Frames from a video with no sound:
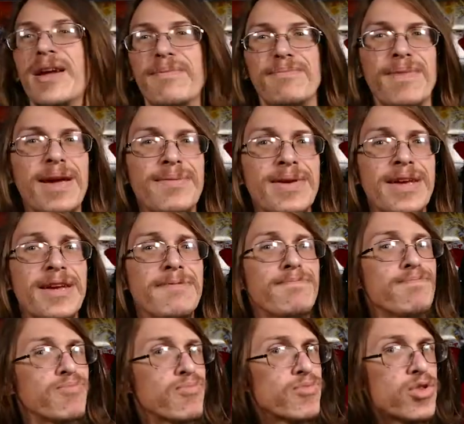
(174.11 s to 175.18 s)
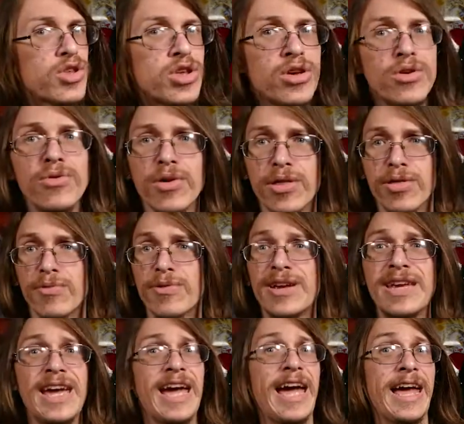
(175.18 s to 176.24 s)
Maybe 2 or
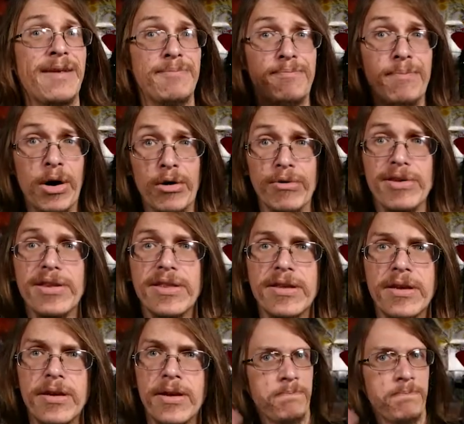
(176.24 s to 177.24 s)
3 at most.